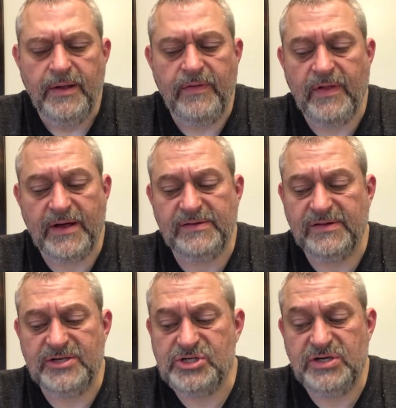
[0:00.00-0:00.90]
And like I
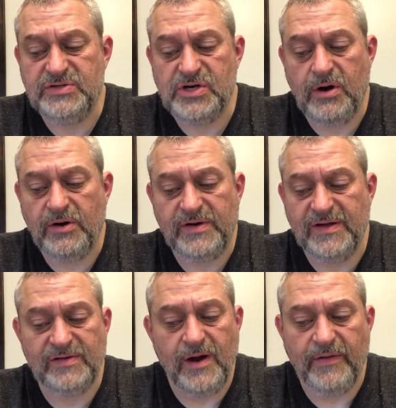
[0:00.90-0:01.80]
said, the cheese, you can hardly
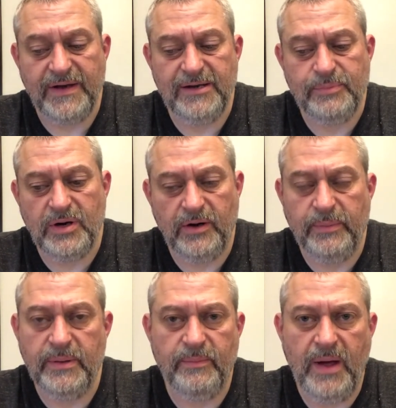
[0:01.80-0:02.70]
taste it all. They need to put a little
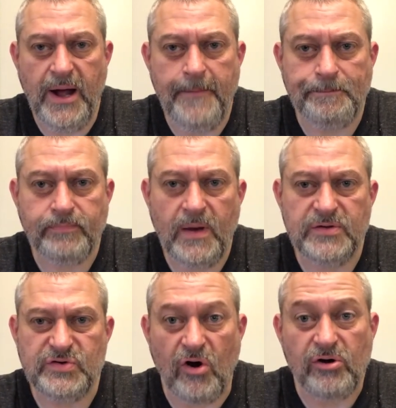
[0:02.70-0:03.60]
bit,
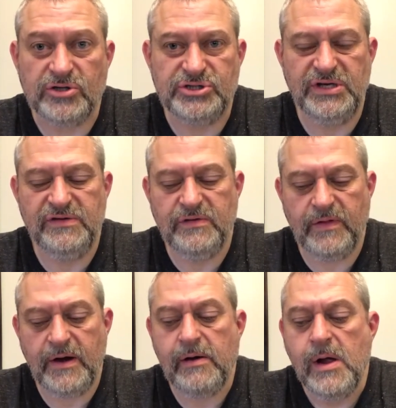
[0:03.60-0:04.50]
a stronger cheese in
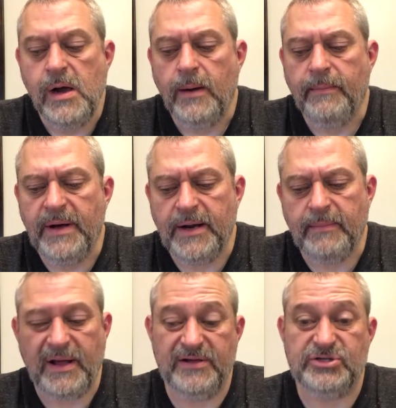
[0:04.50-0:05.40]
there,
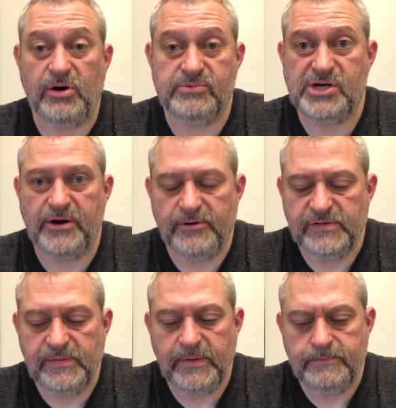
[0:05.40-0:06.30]
but like a sharp cheddar
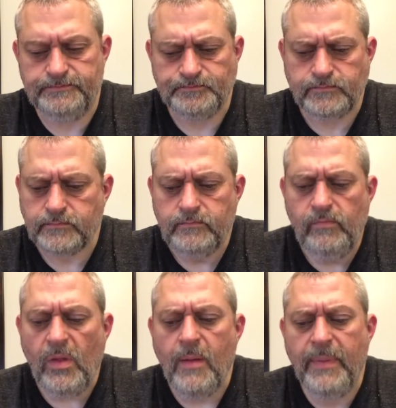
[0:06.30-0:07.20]
or something.
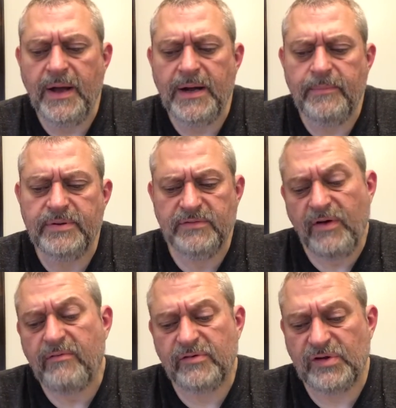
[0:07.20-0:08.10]
But the
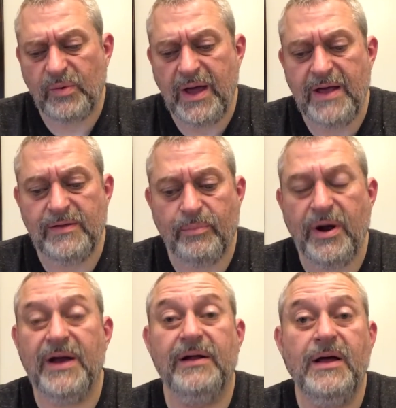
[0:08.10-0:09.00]
flavor is okay. And the
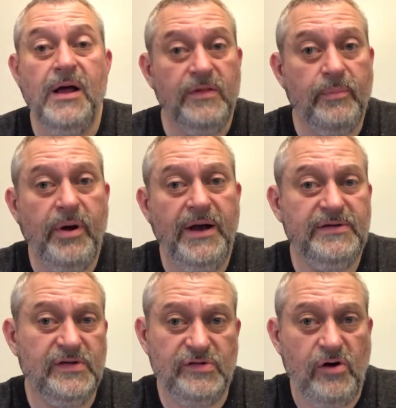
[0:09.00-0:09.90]
bread
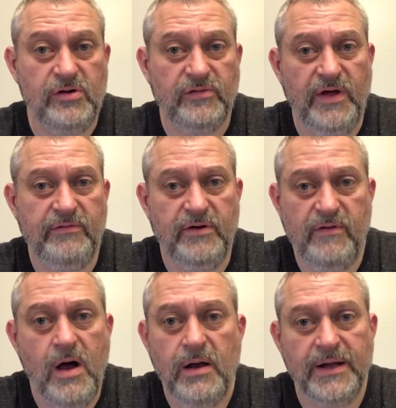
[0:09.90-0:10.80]
is the strongest flavor
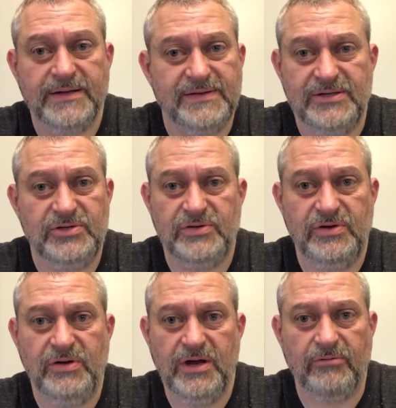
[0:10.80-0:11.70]
of all. Like I said,
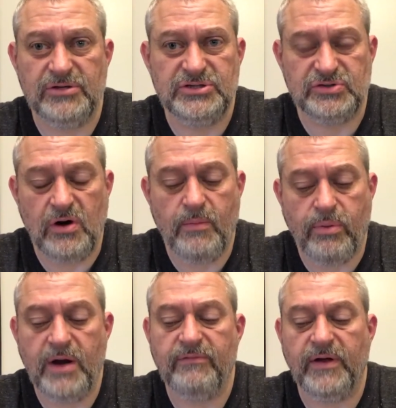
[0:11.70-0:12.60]
you get a really strong
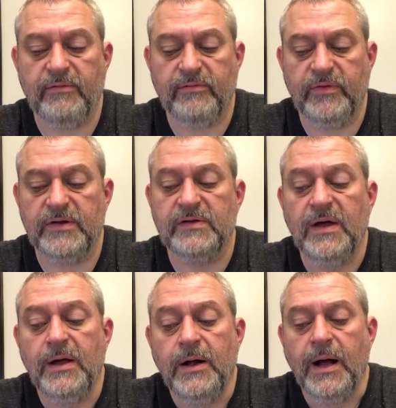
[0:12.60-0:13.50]
bread flavor from this.
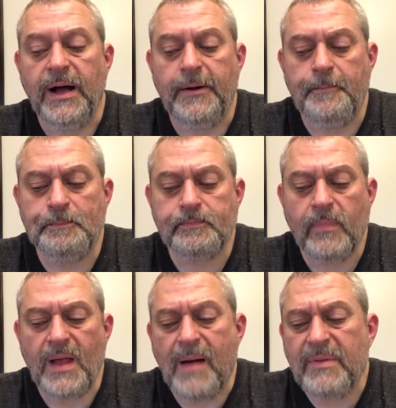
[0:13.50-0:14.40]
I'm
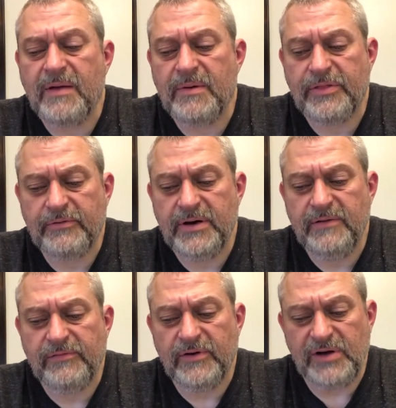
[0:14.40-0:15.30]
gonna give them a
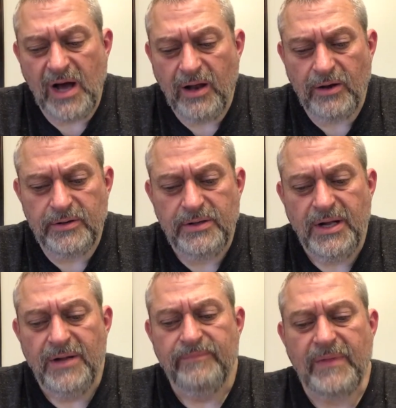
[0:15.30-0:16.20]
3 for $1.
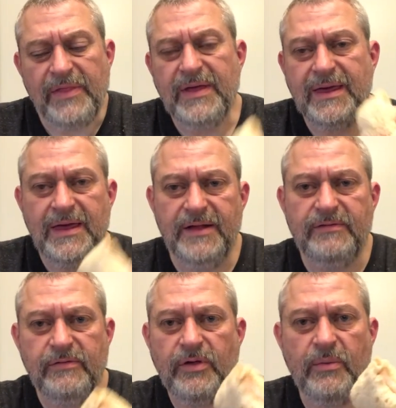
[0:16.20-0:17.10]
I think
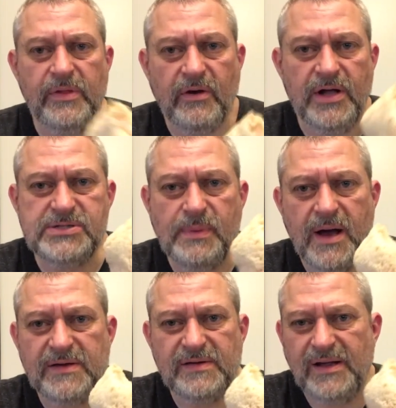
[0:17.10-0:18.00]
kids, if you throw them in their
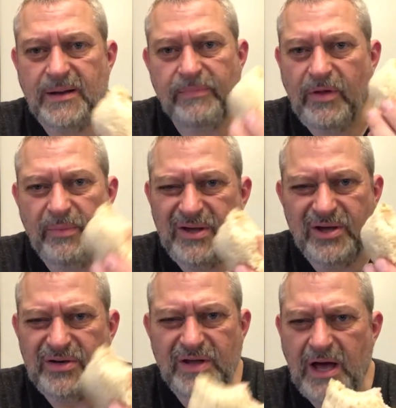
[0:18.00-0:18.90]
lunchbox, they'll be
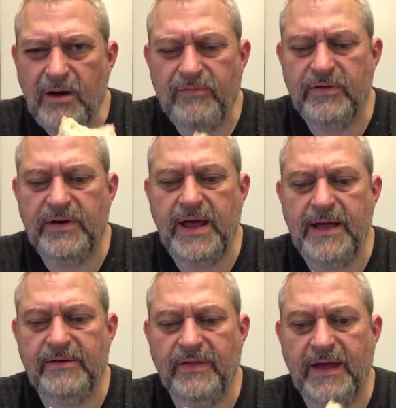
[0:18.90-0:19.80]
good to go for the
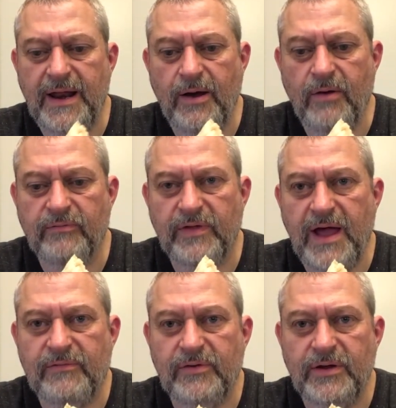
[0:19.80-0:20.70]
day until they get home for the
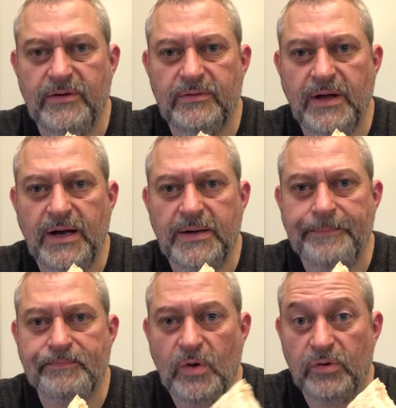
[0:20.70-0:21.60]
afternoon,
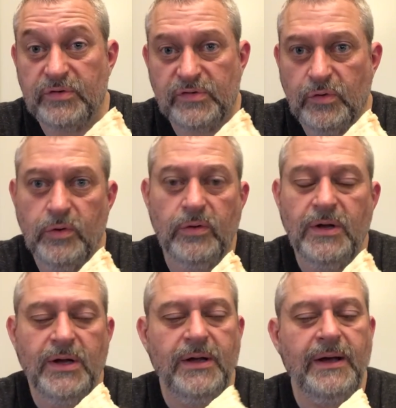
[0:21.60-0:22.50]
going to school.
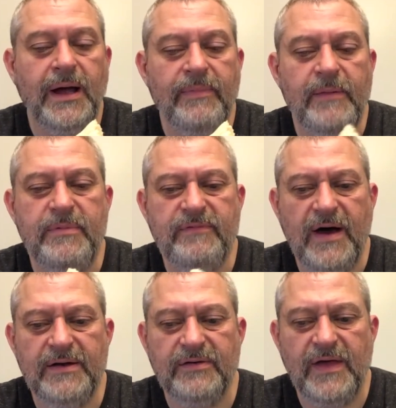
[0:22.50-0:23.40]
They'd be
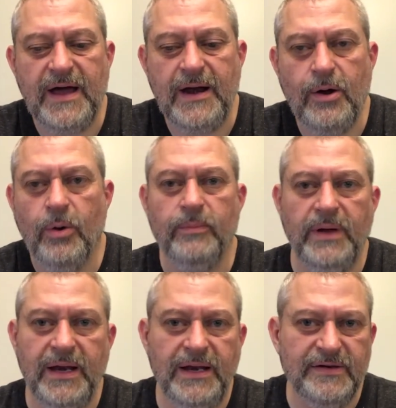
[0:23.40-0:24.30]
fine until they got home
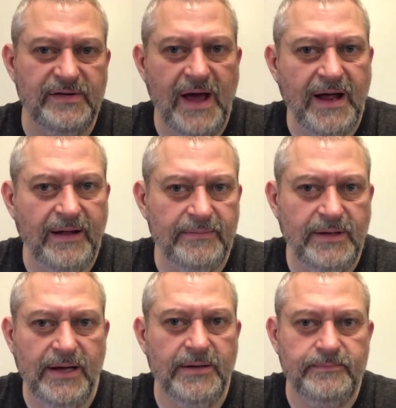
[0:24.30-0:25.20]
and eat a snack.
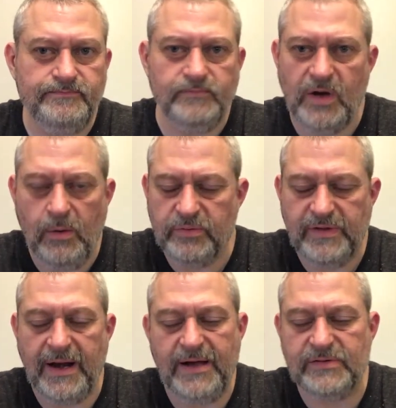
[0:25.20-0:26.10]
You know, once
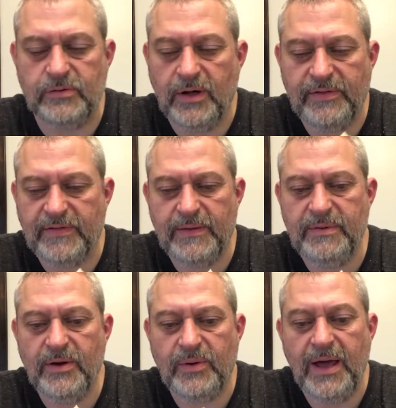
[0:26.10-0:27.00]
they get out of school, I think they'd
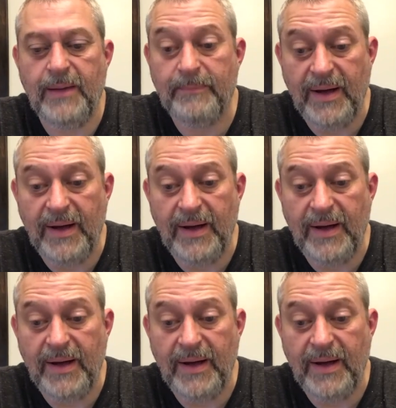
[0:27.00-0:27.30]
be okay.